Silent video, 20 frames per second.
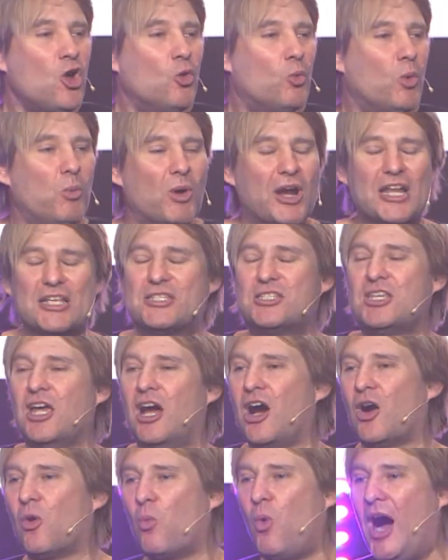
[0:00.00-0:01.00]
we want to see
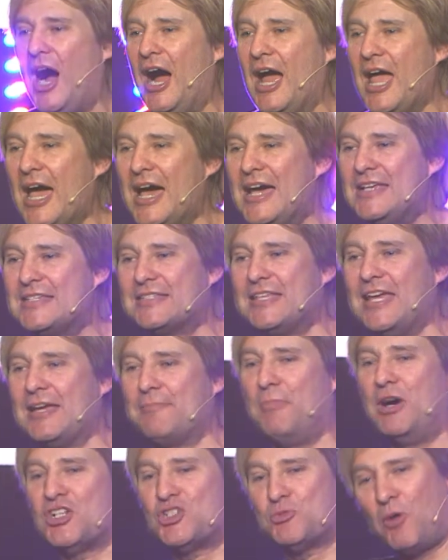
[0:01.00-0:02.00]
our YAs take
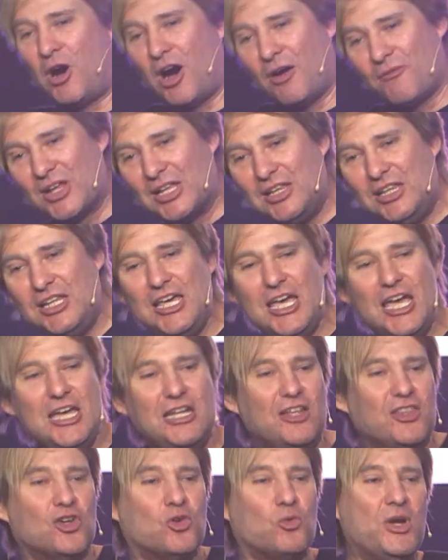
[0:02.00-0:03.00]
much more of a lead
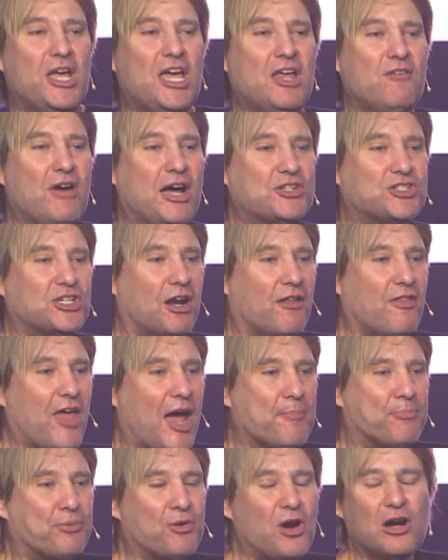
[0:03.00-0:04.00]
in the reinvention of that
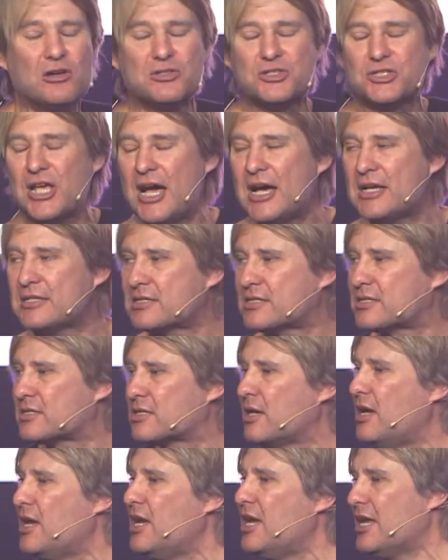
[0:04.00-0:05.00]
process.
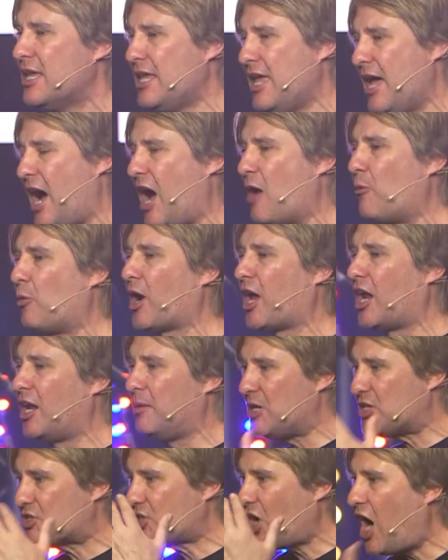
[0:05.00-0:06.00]
Yeah, and we're going to
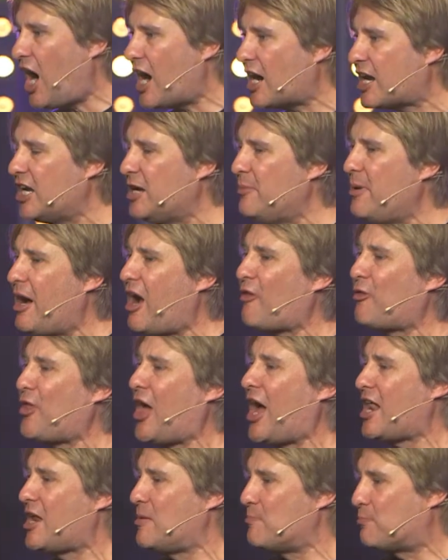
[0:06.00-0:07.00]
be talking about
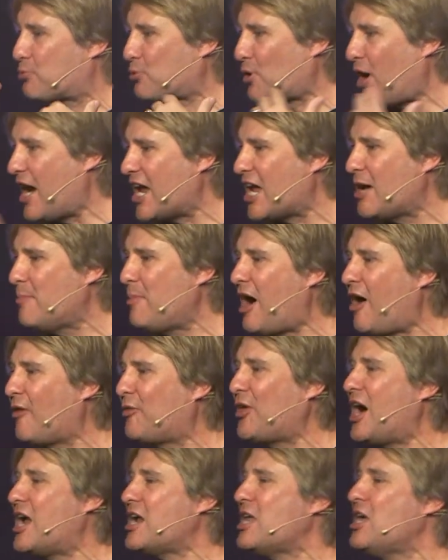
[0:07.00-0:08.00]
that and praying about
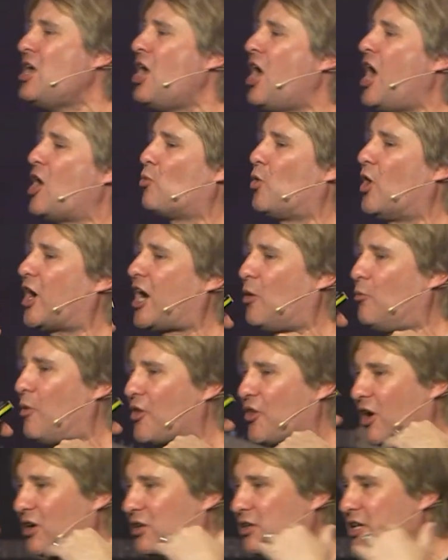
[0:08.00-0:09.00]
that and working with
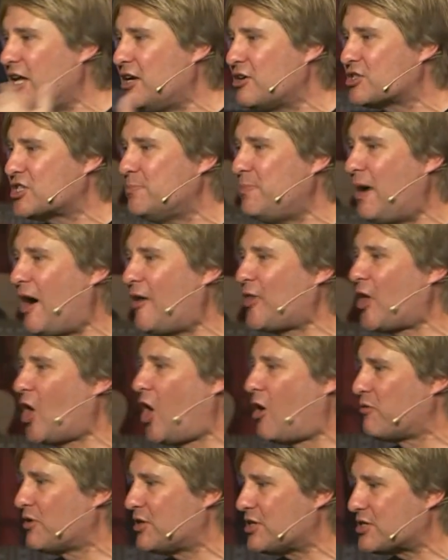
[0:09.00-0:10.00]
our leaders about that
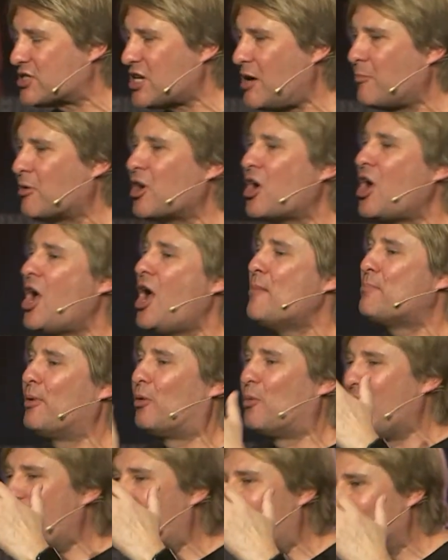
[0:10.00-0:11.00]
over the summer. But
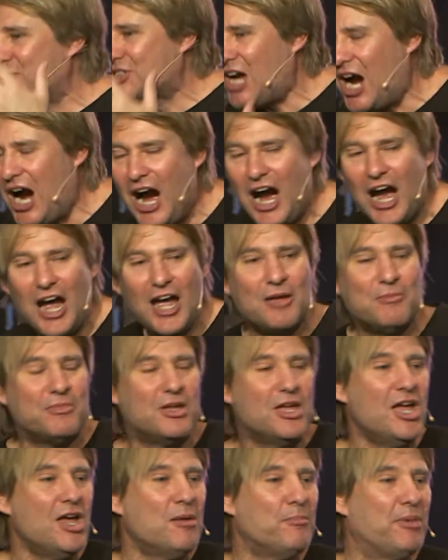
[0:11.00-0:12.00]
we have time
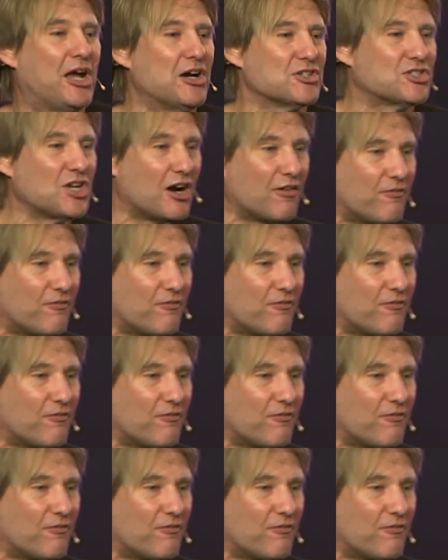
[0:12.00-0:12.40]
because our